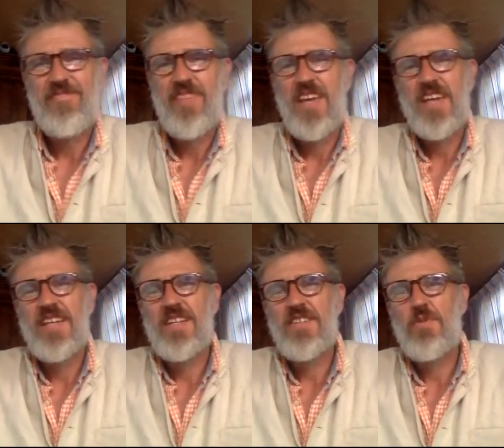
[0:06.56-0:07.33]
and
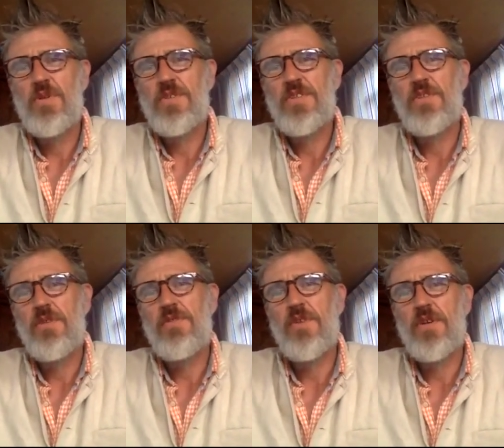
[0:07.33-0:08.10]
it's the
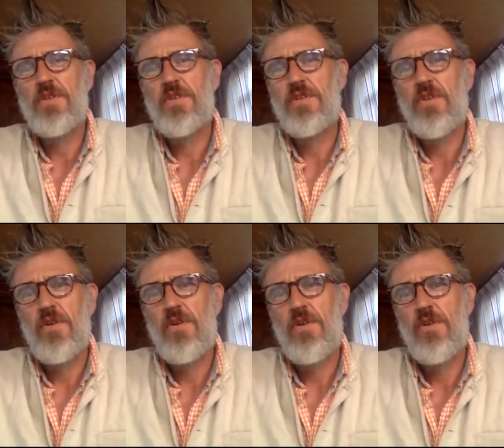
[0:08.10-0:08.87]
21st
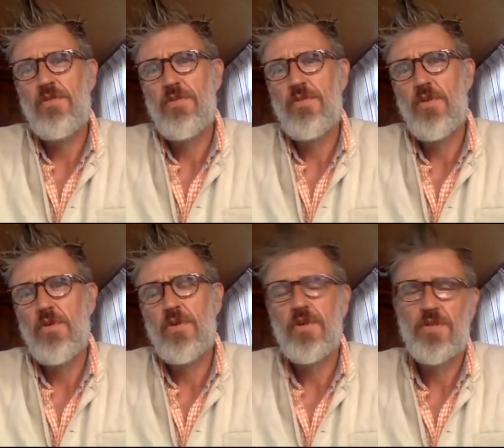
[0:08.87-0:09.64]
of
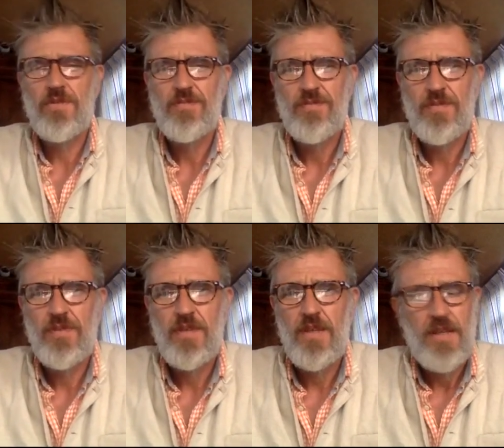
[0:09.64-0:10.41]
August.
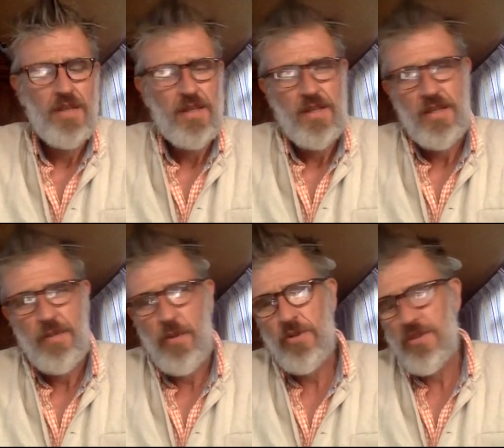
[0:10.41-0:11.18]
And
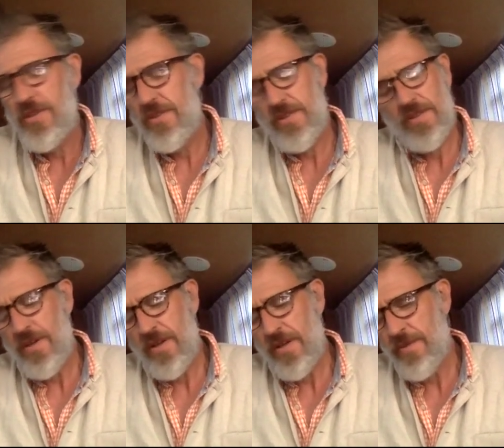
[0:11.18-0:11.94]
apologies,
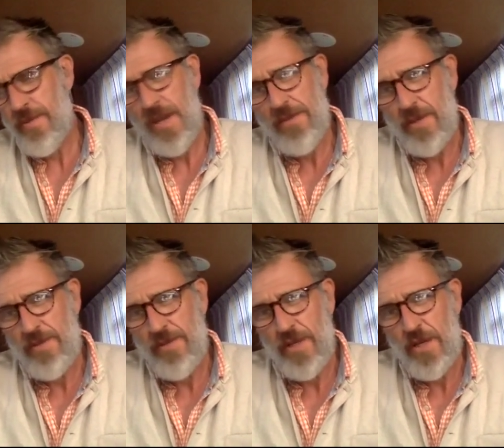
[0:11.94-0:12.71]
I haven't made a
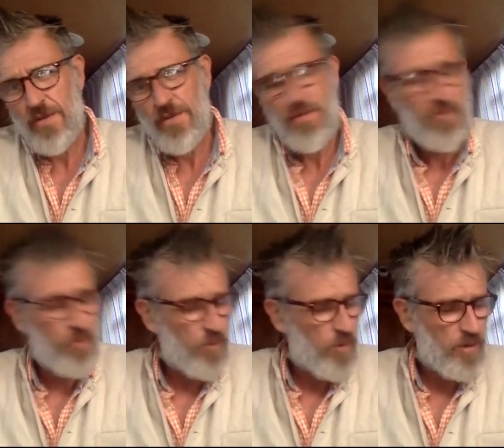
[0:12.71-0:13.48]
video for a
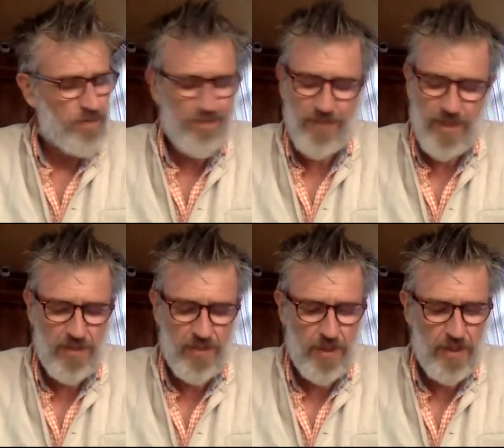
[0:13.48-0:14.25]
while. It's
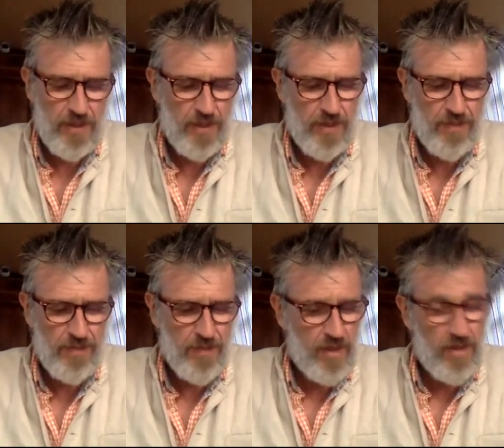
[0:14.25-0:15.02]
been
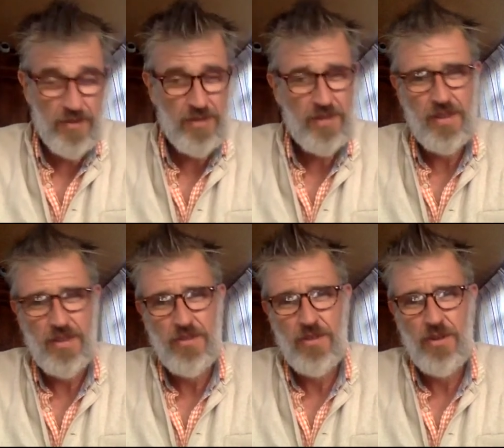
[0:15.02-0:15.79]
I just needed a
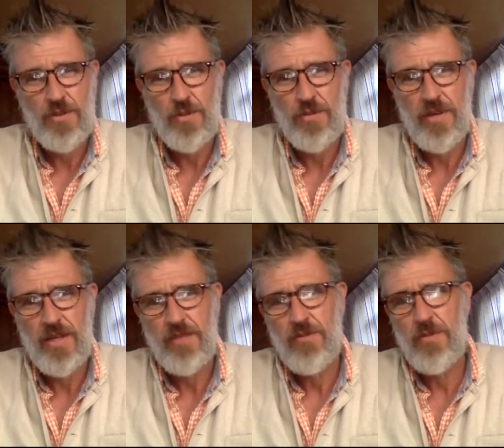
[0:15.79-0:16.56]
total break
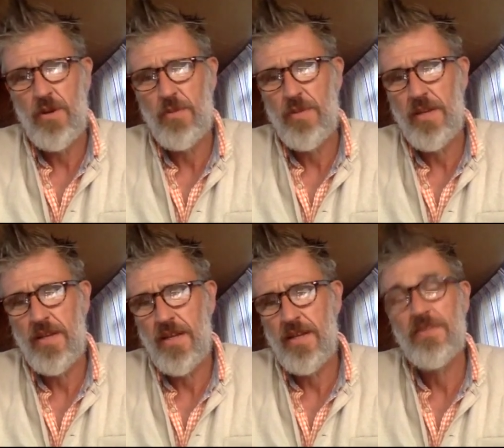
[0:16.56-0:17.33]
from the whole Planet
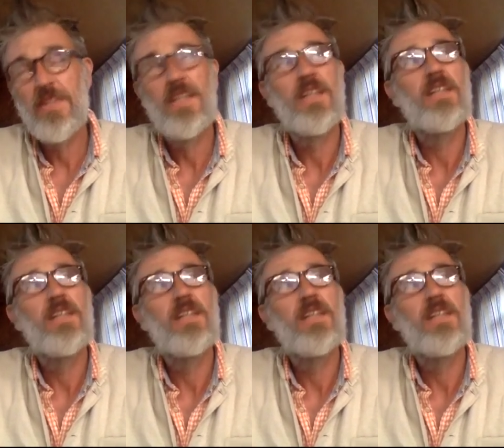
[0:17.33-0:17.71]
X thing,